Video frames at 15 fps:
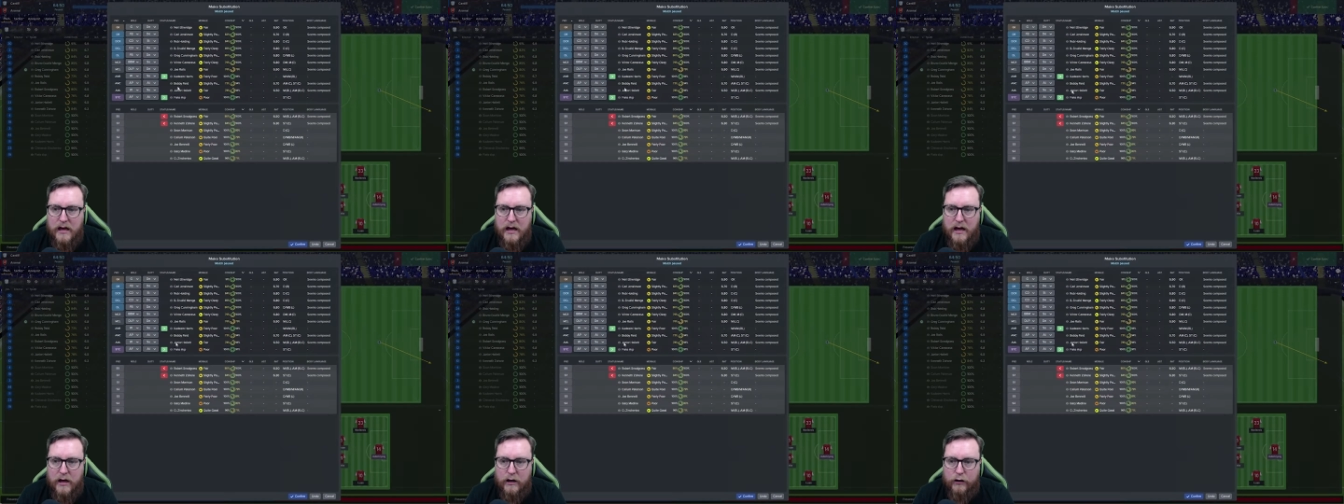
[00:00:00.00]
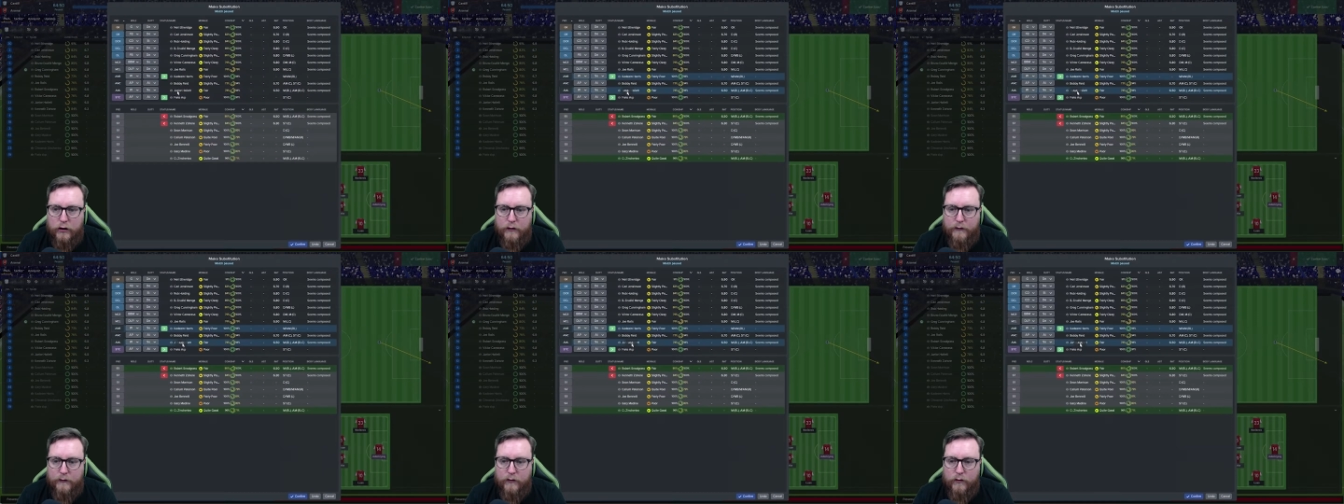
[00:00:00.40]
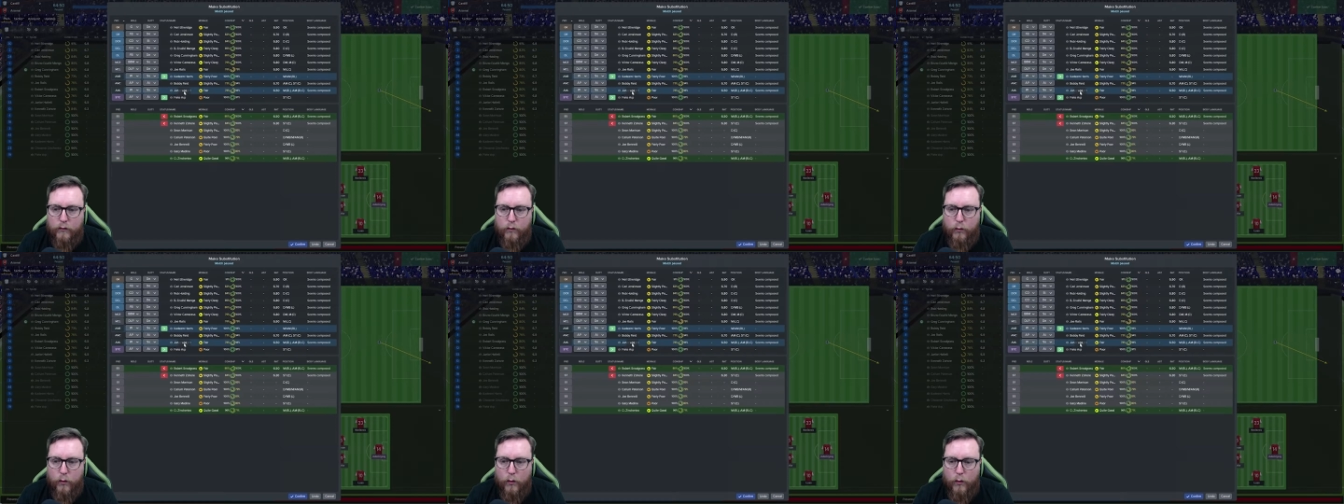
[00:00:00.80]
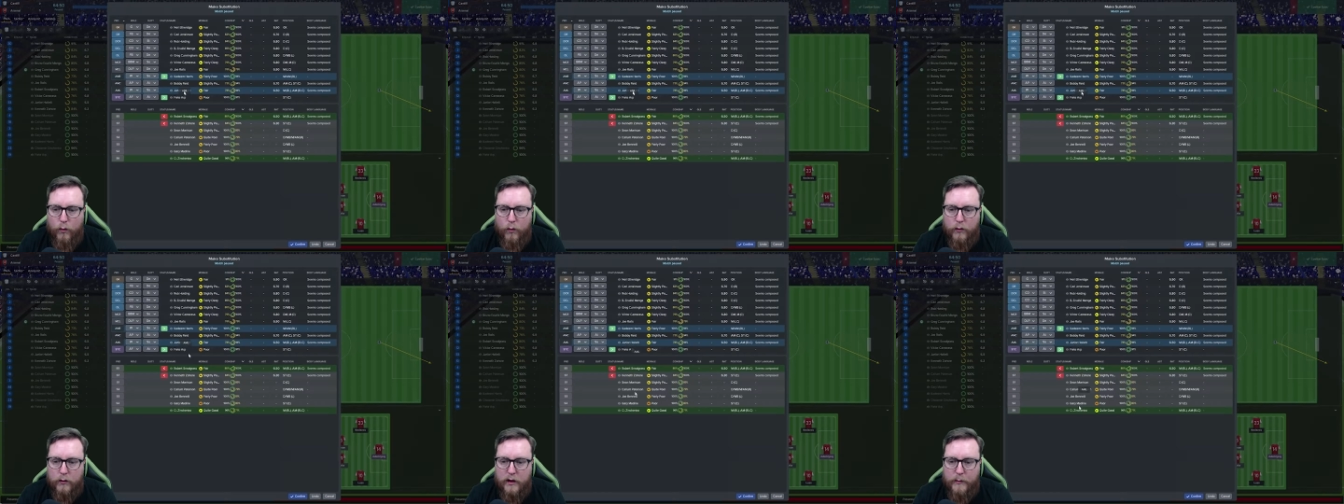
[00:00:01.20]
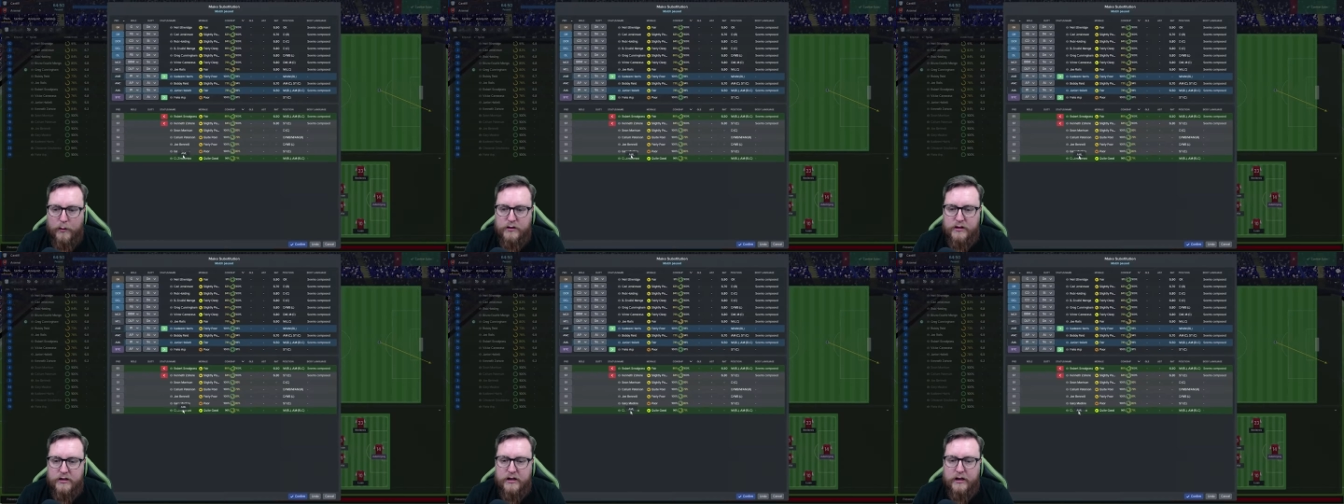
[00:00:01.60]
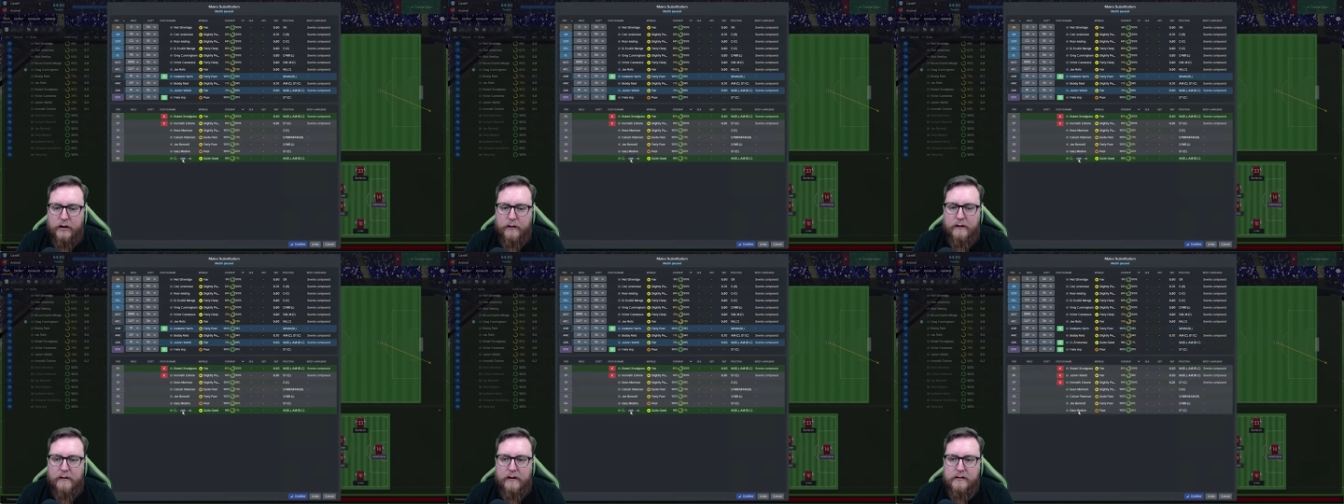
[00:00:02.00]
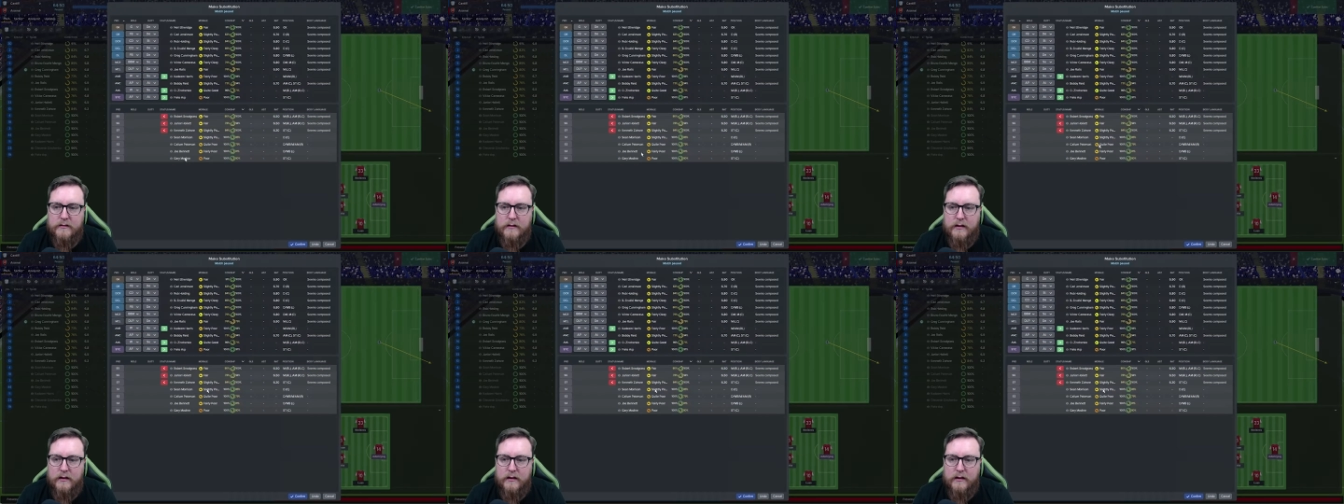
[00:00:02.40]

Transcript: I could have sworn I put Zinchenko. There he is.